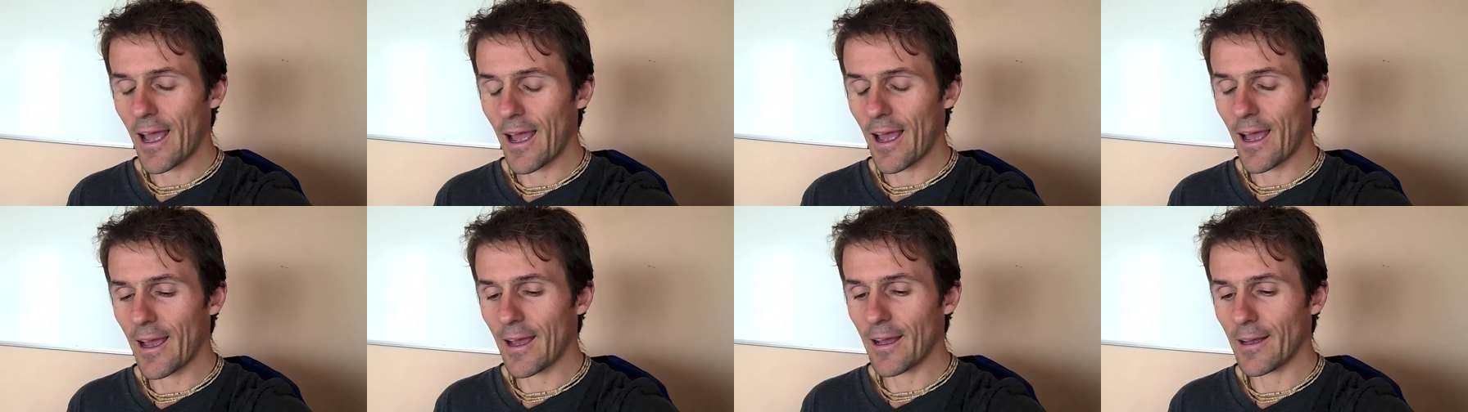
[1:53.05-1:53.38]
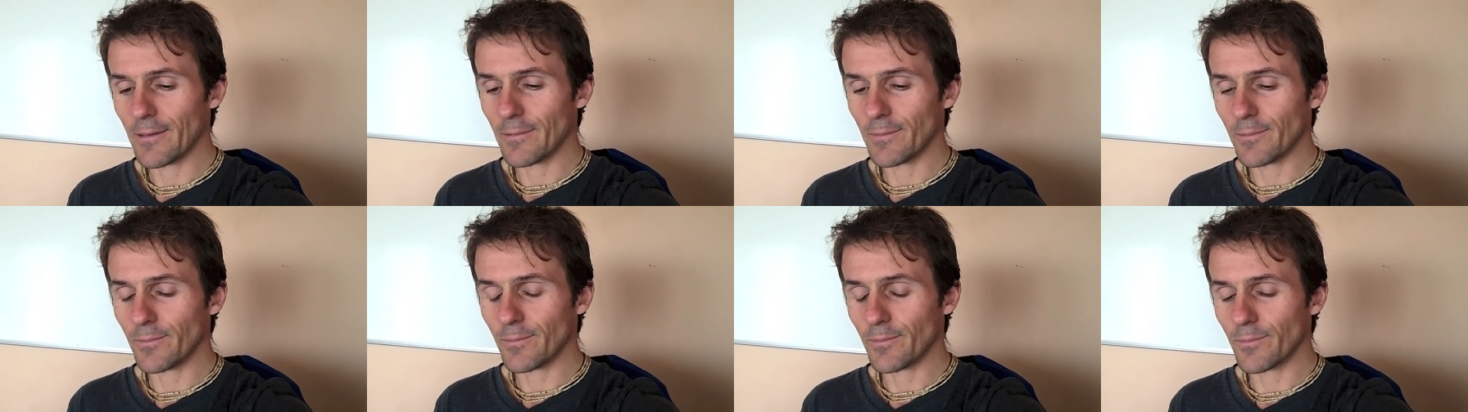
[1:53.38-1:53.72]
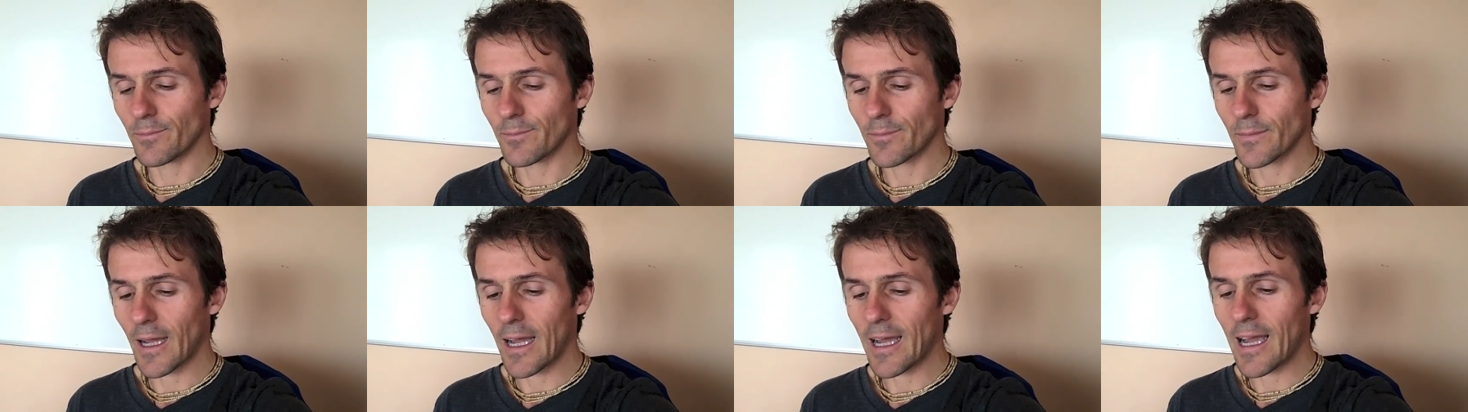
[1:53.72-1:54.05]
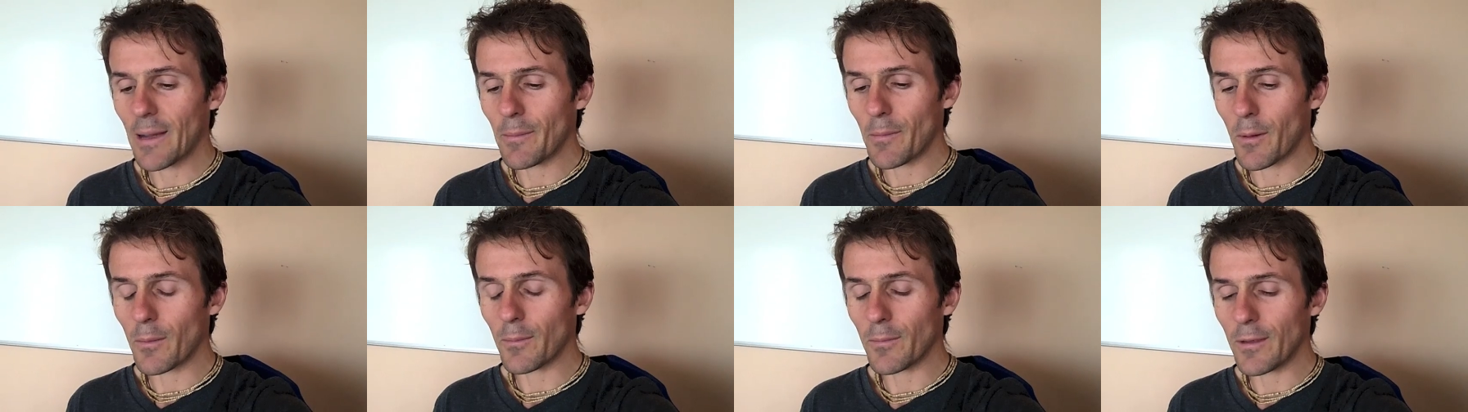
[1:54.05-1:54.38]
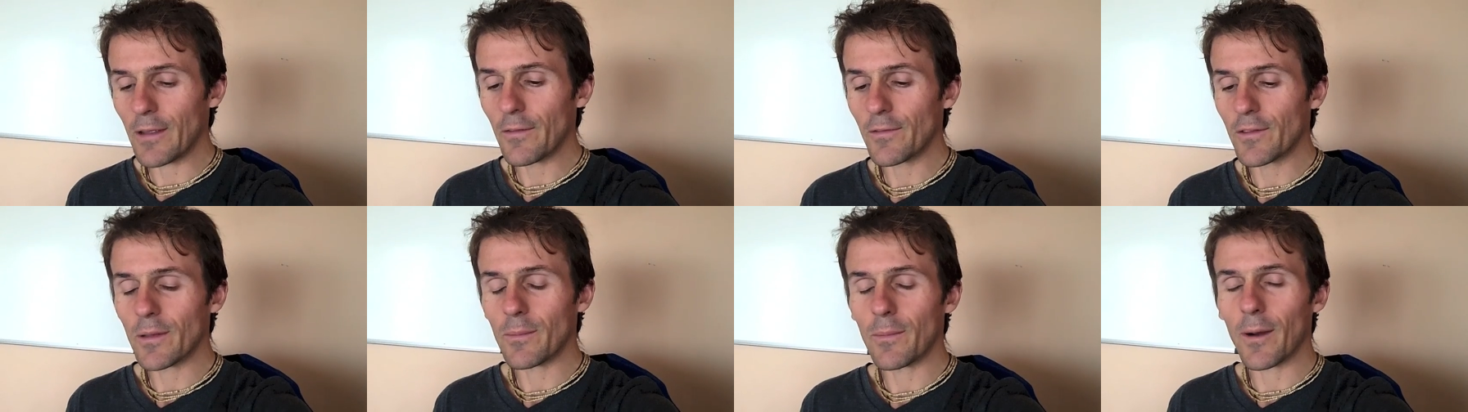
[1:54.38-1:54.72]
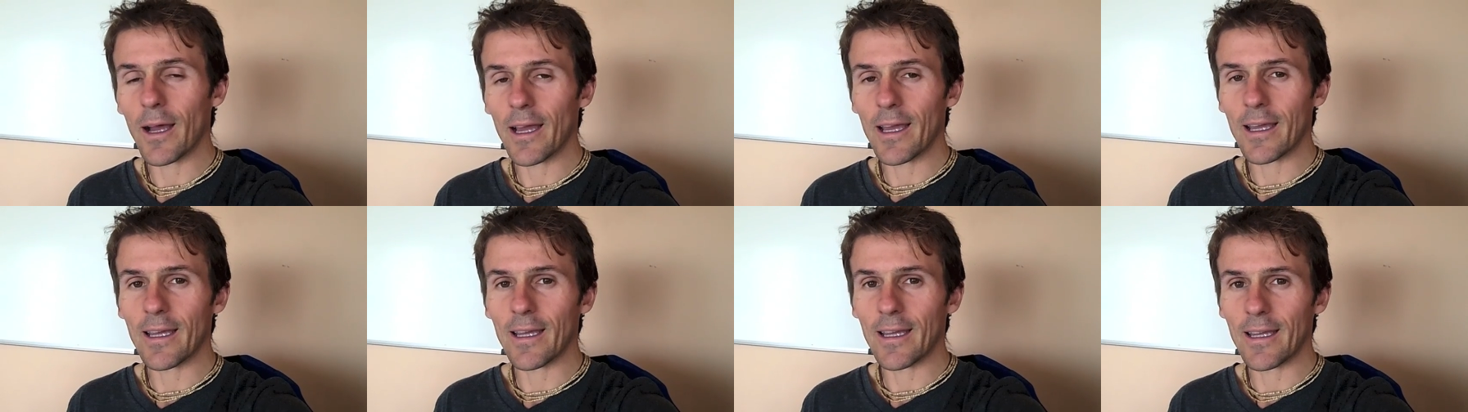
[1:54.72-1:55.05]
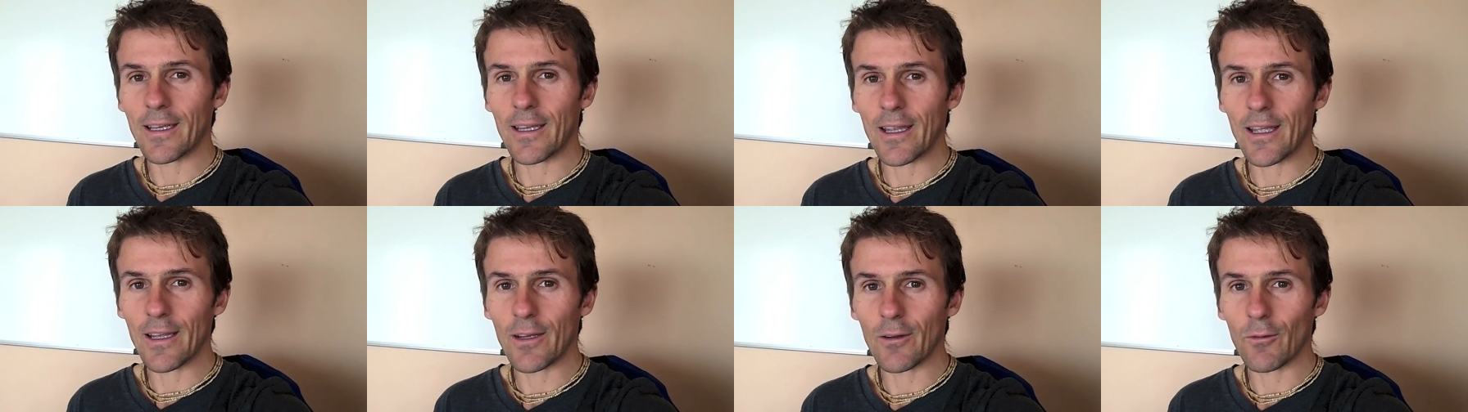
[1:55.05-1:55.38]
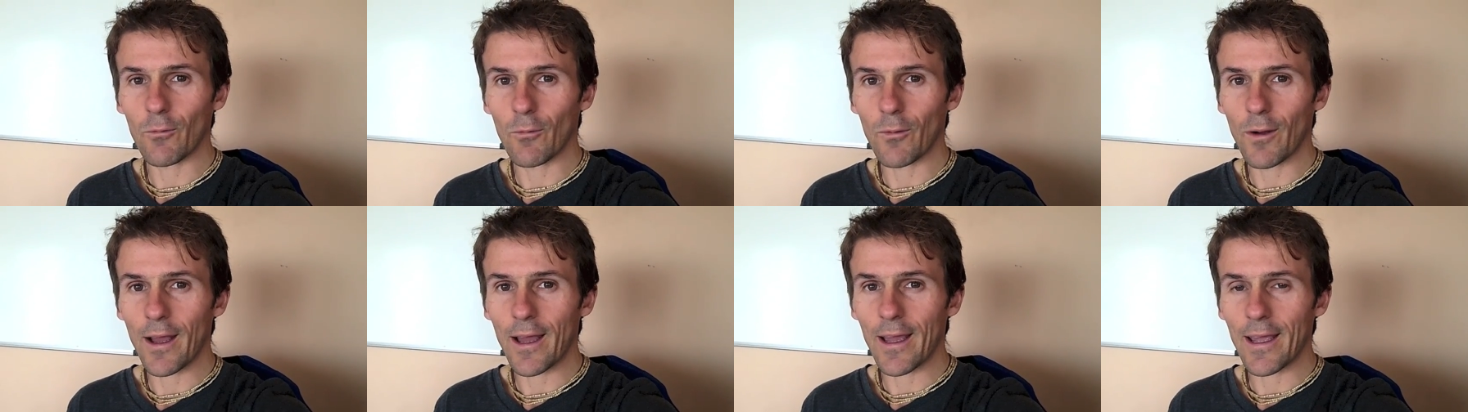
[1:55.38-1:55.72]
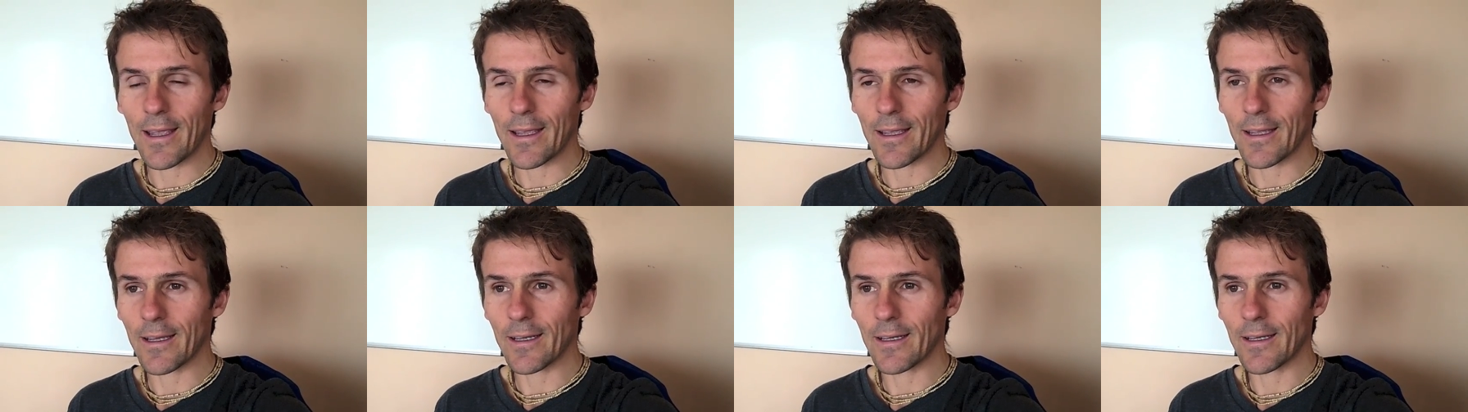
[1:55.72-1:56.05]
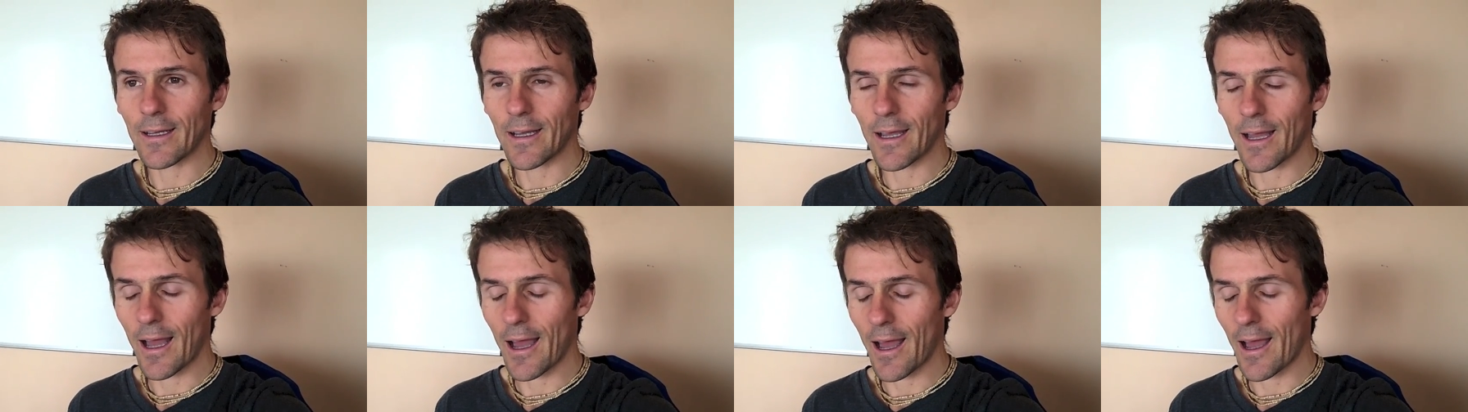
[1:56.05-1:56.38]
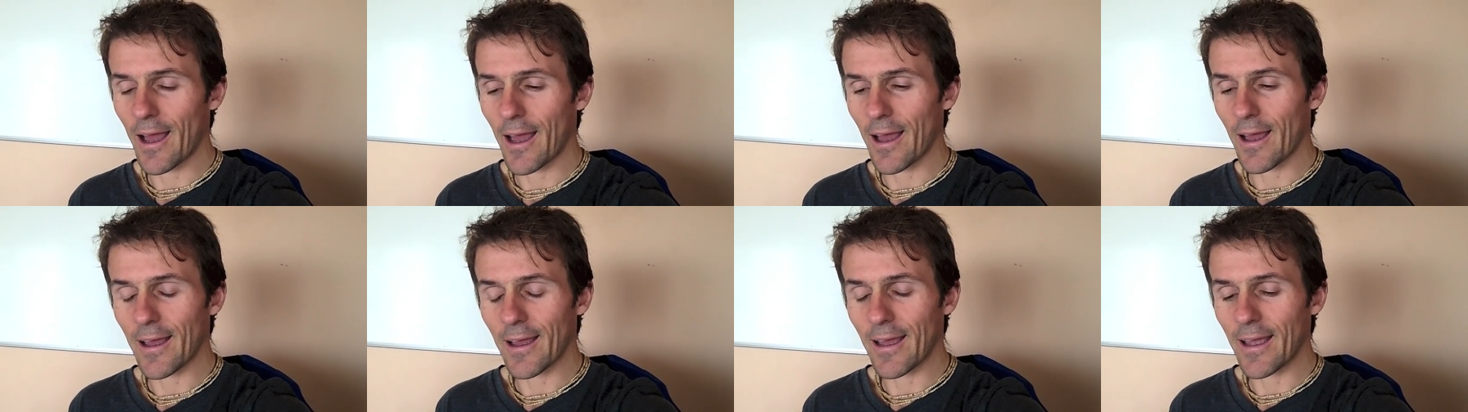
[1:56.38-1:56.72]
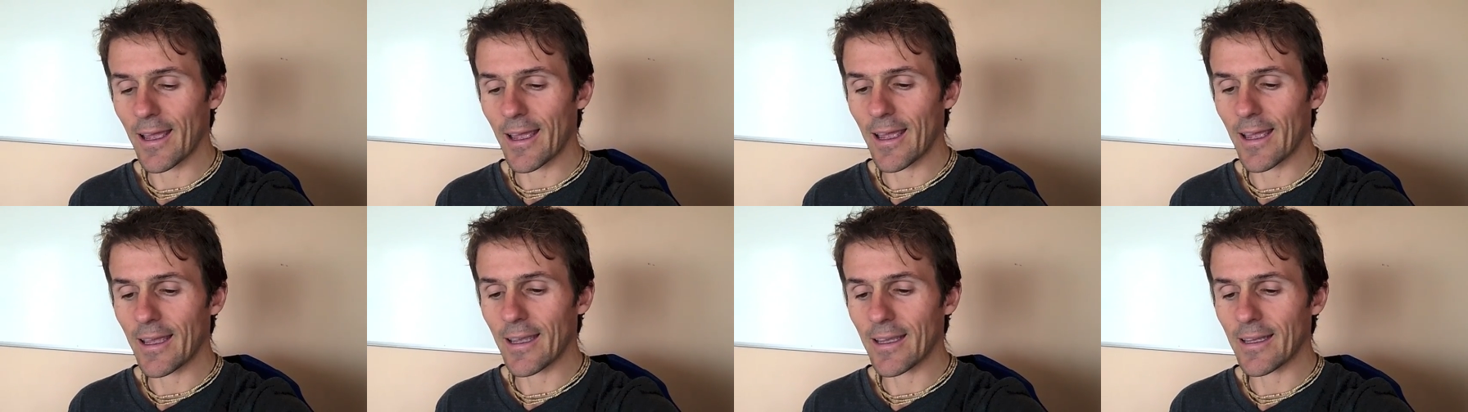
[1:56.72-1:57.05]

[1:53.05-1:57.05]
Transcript: Um, I am uplifted by it in, in a way. Uh,